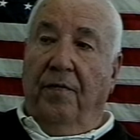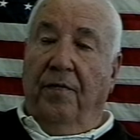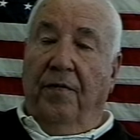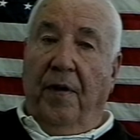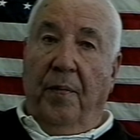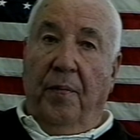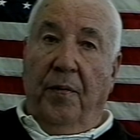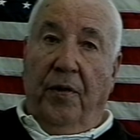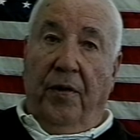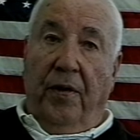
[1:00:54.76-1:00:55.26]

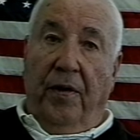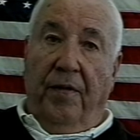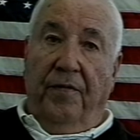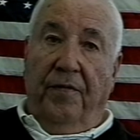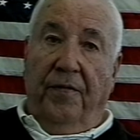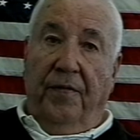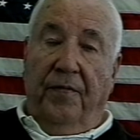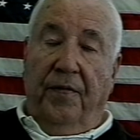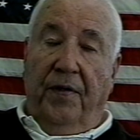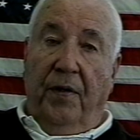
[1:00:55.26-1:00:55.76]
February
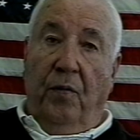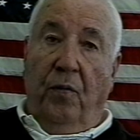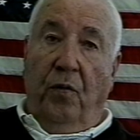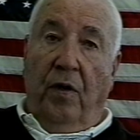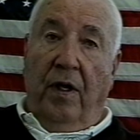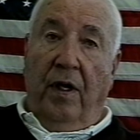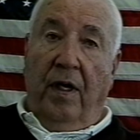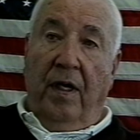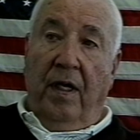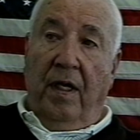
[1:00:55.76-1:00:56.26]

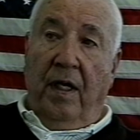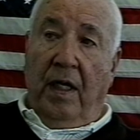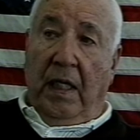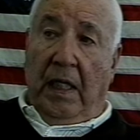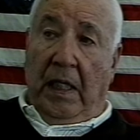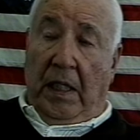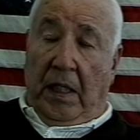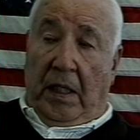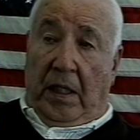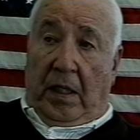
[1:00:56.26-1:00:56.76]
51.
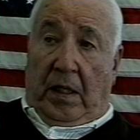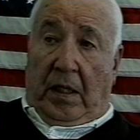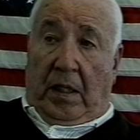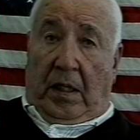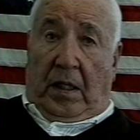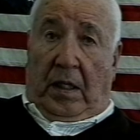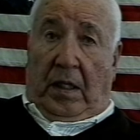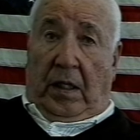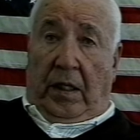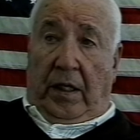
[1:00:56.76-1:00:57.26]

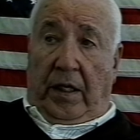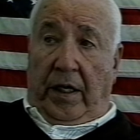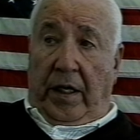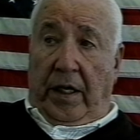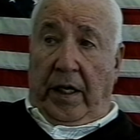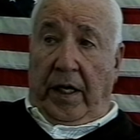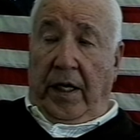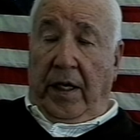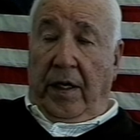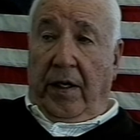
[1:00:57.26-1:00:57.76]
And
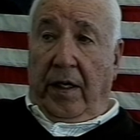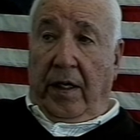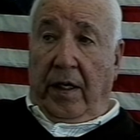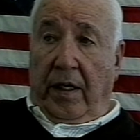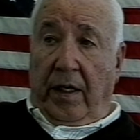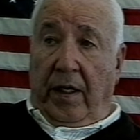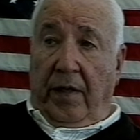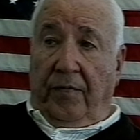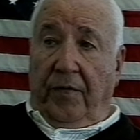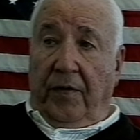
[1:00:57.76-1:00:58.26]
I,
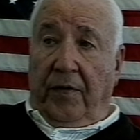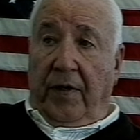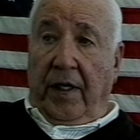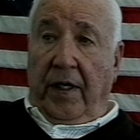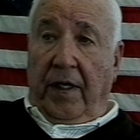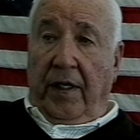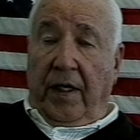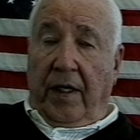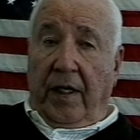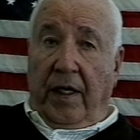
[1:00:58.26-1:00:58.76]
after
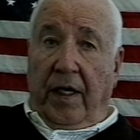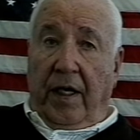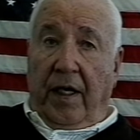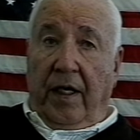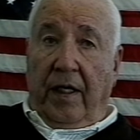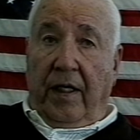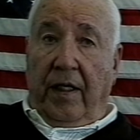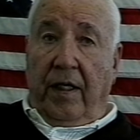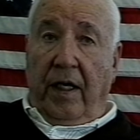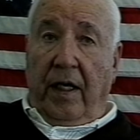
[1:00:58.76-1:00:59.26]
I got
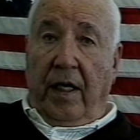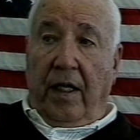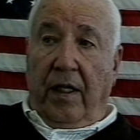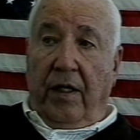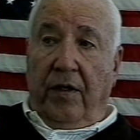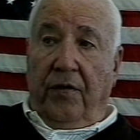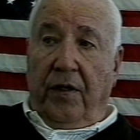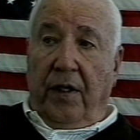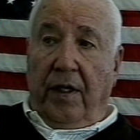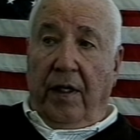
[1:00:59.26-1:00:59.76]
out of
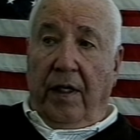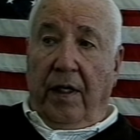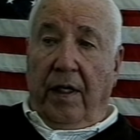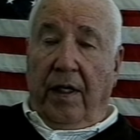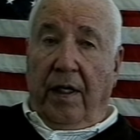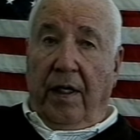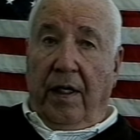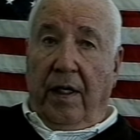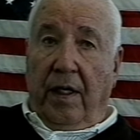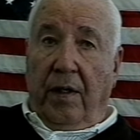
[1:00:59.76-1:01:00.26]
college, I,
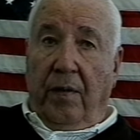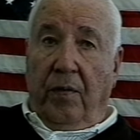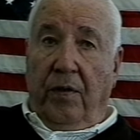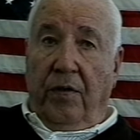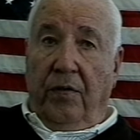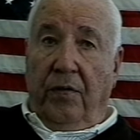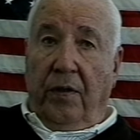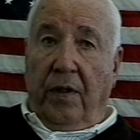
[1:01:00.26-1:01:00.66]
I was